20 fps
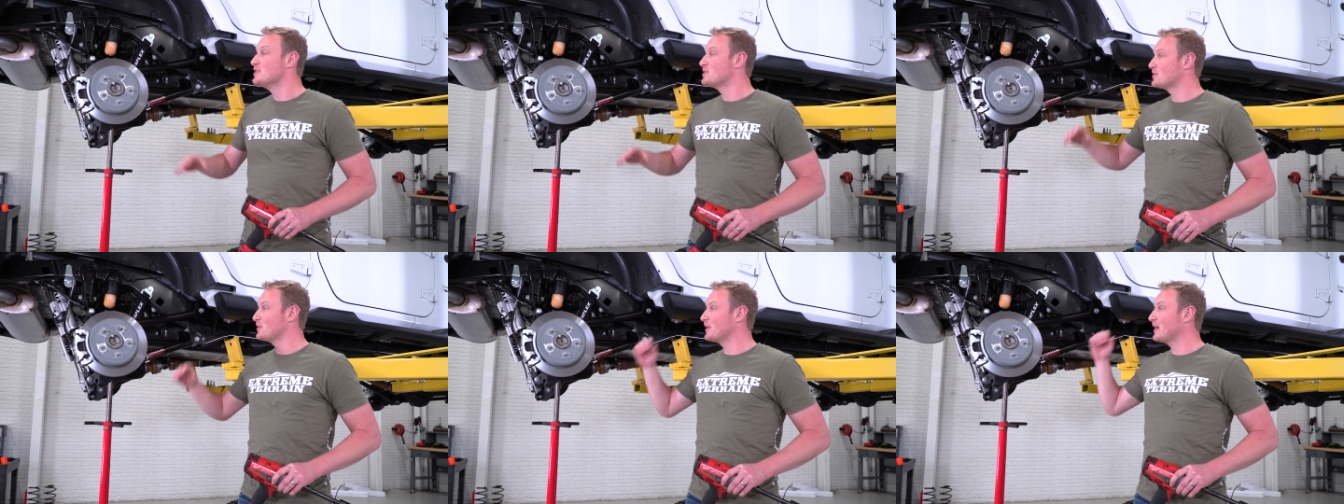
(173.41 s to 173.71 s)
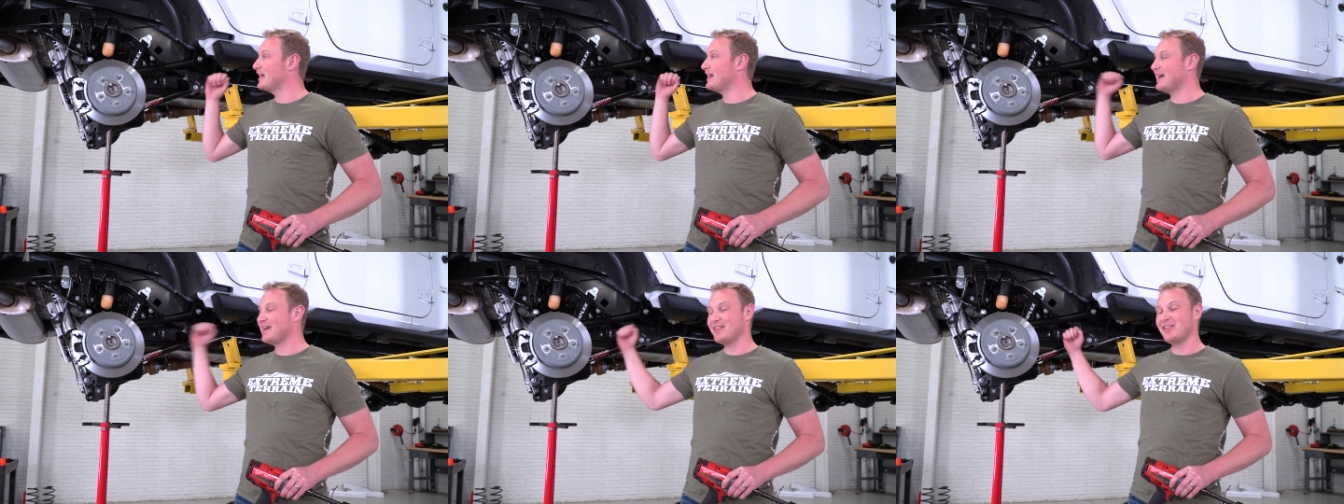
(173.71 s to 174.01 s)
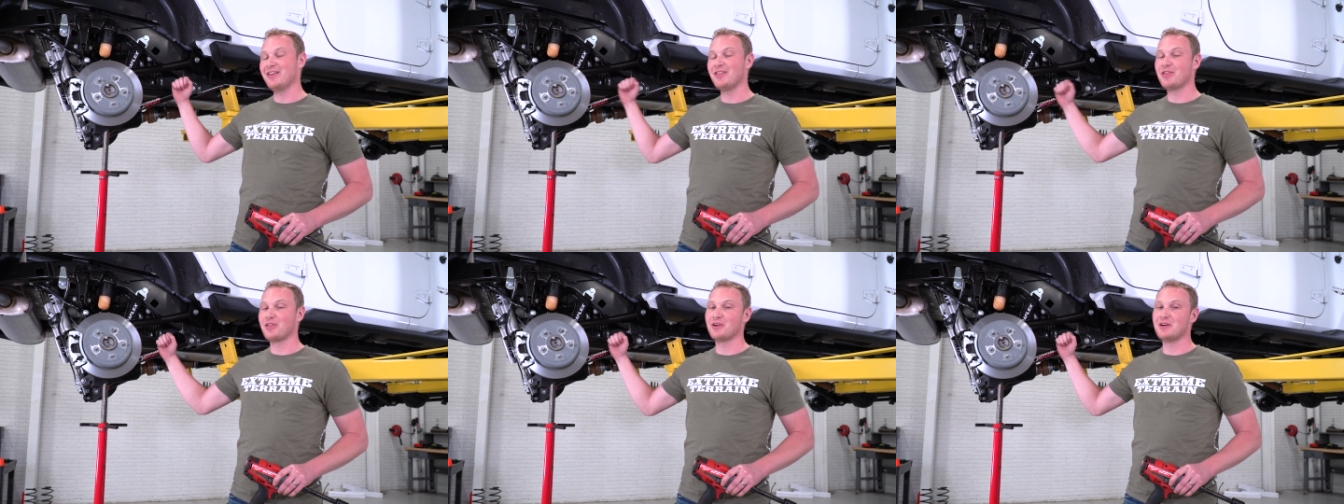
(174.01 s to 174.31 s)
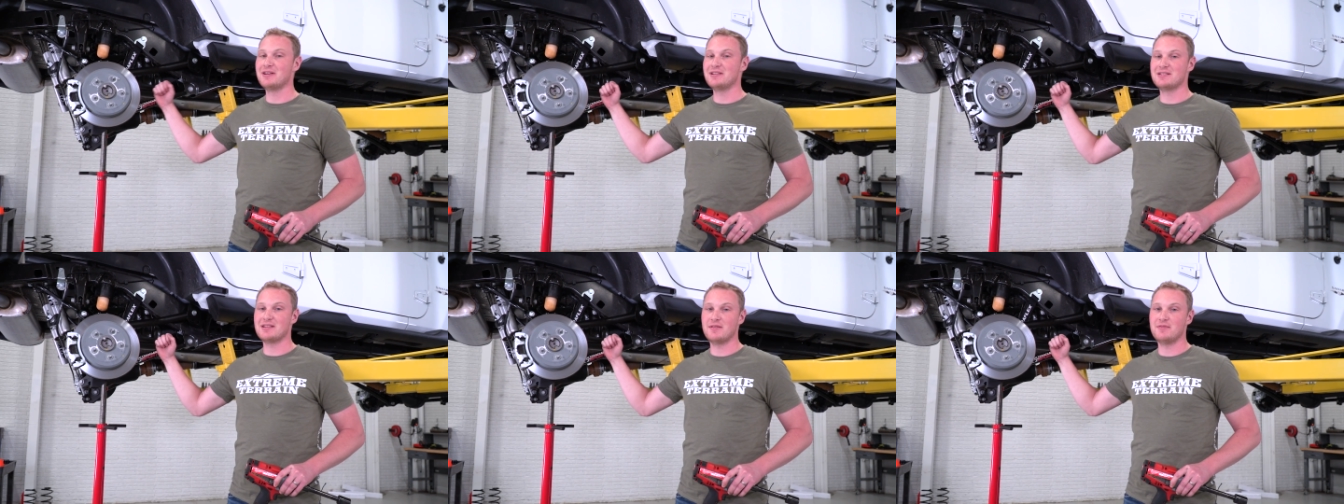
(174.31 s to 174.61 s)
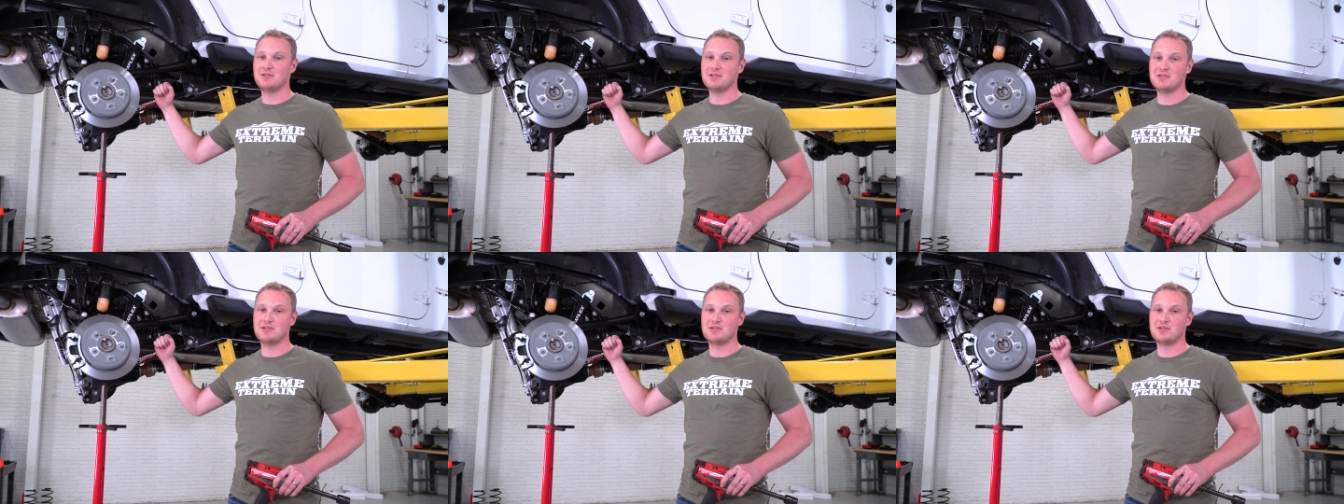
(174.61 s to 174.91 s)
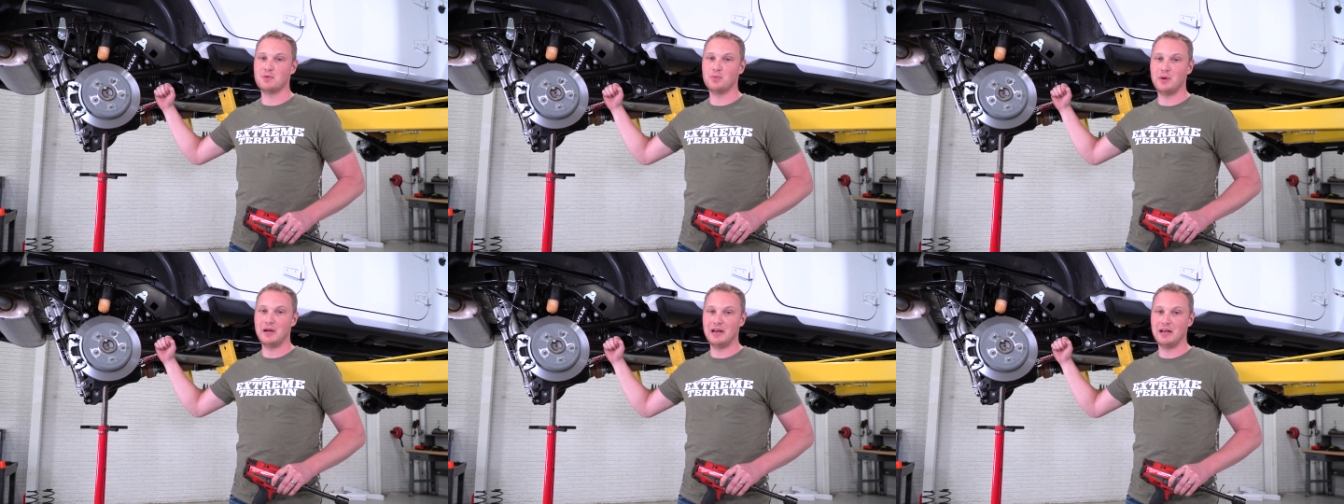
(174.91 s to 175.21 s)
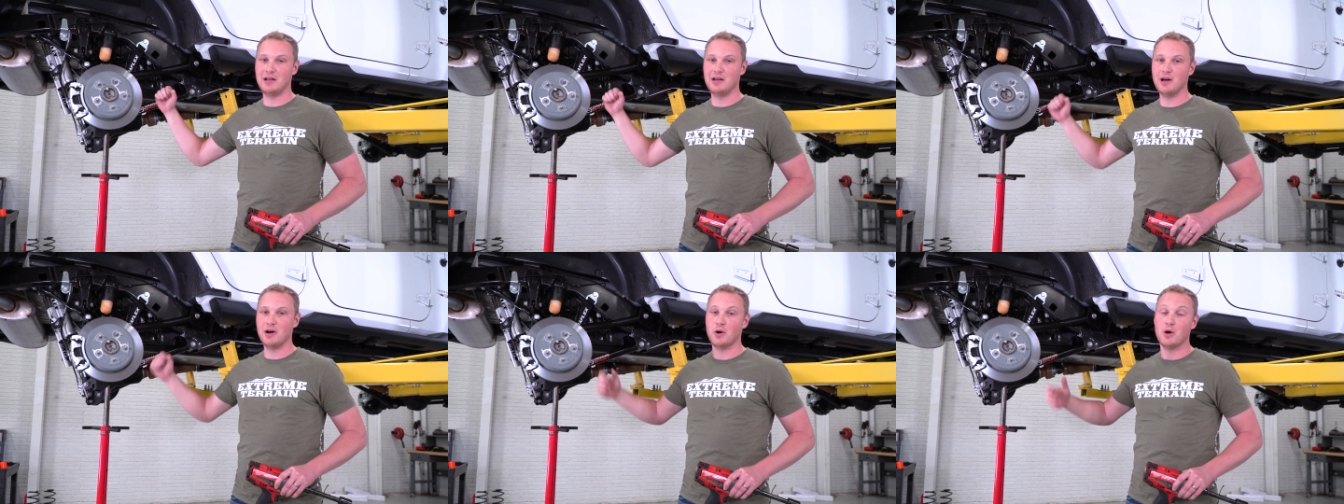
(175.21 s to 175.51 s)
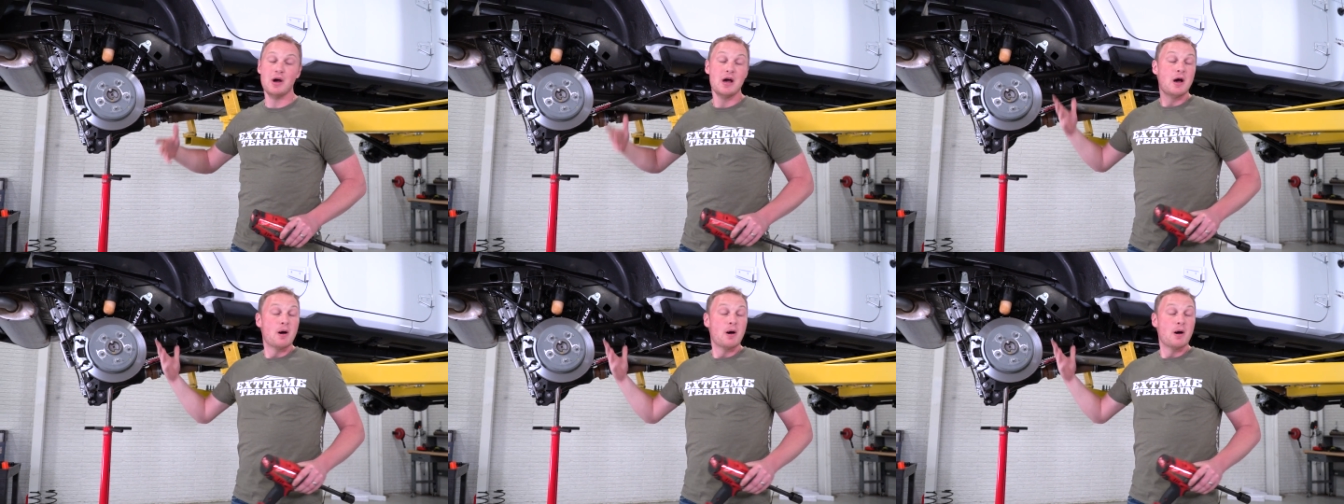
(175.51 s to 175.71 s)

So again, I think thirty-sevens is the way to go.